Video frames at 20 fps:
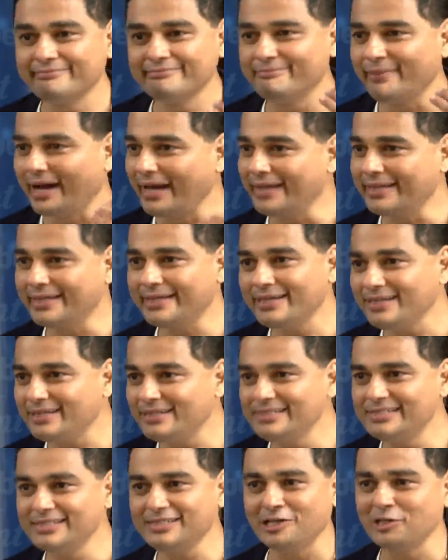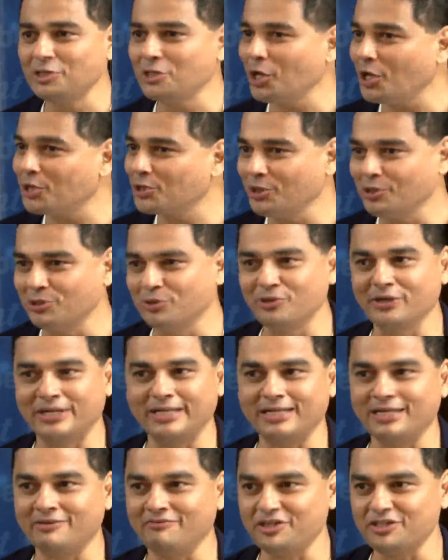my kids are not going to
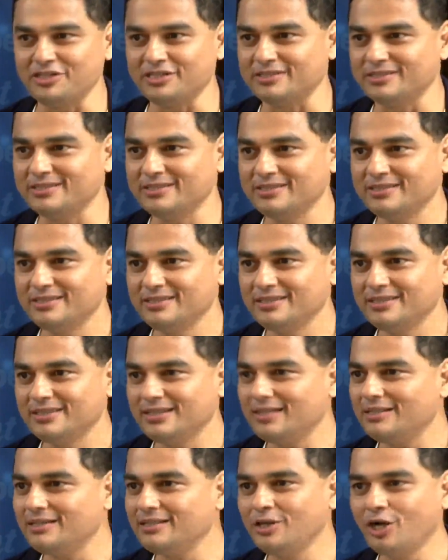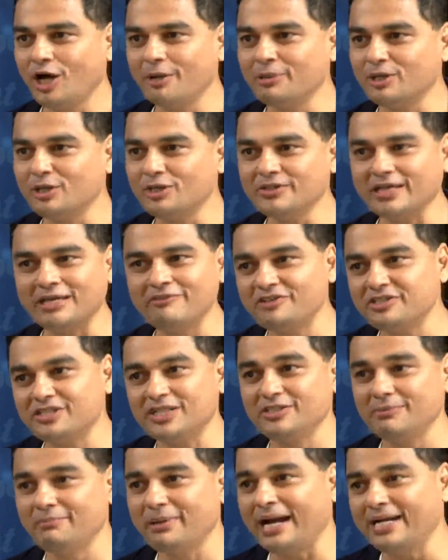drink Kingfisher. Not because
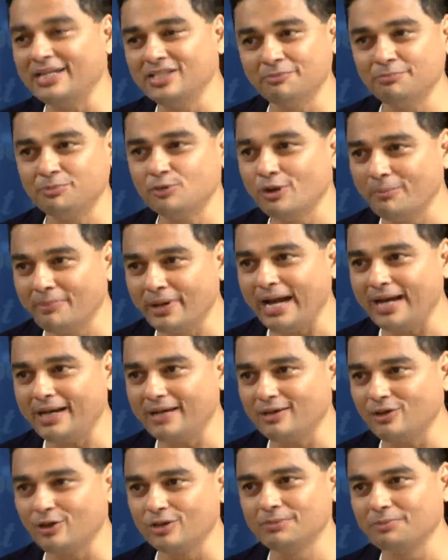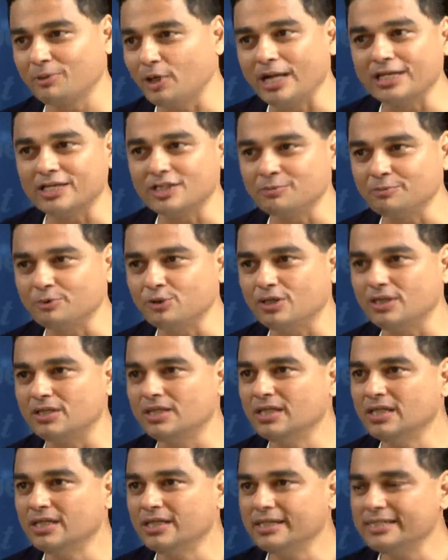Kingfisher as a brand is a poor brand or the product is poor.
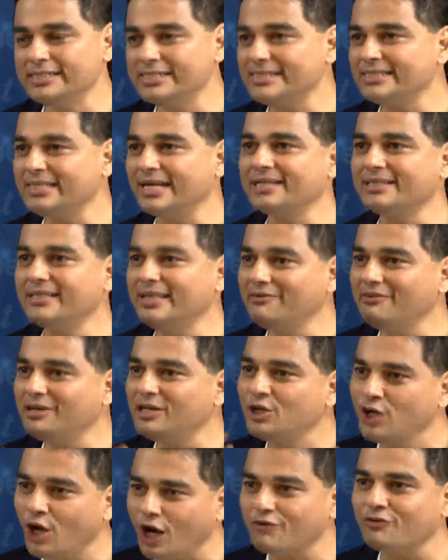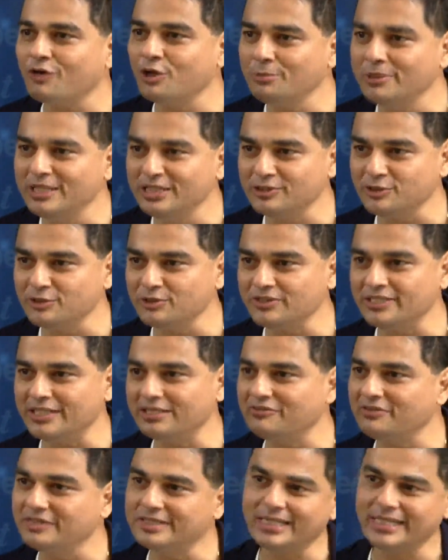It's just that they will not want to be
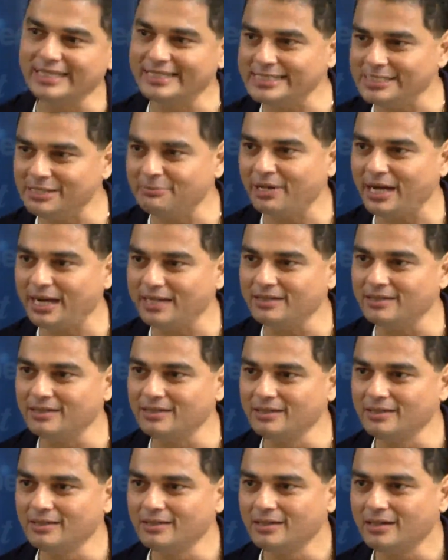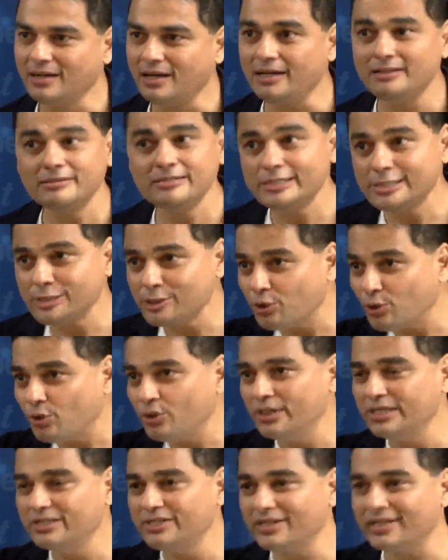associated with a legacy brand.
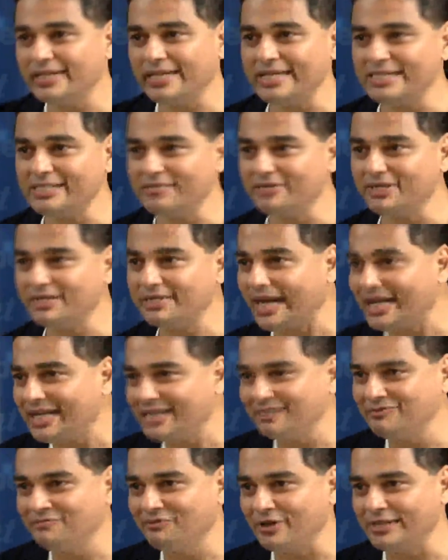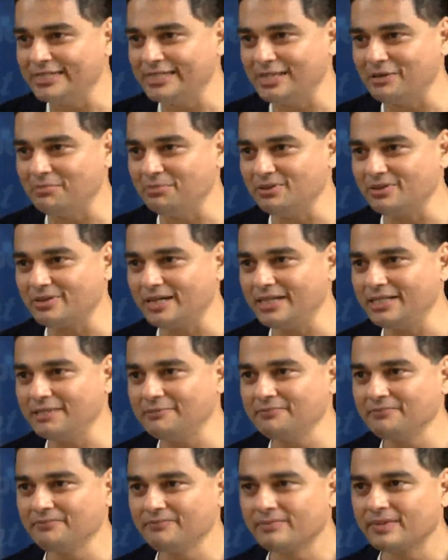So is the case with a Titan, for example, right?
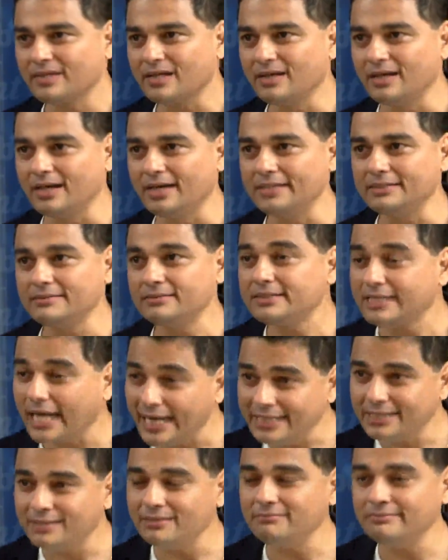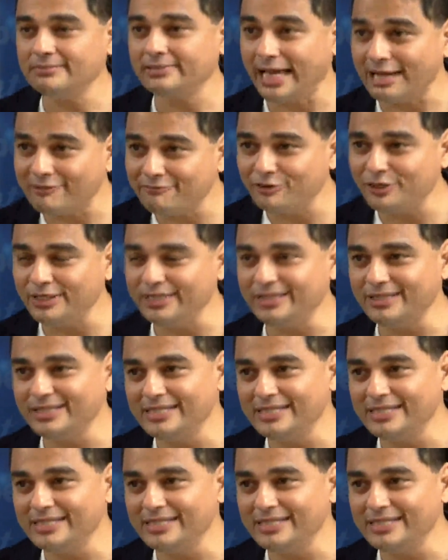Titan, thankfully,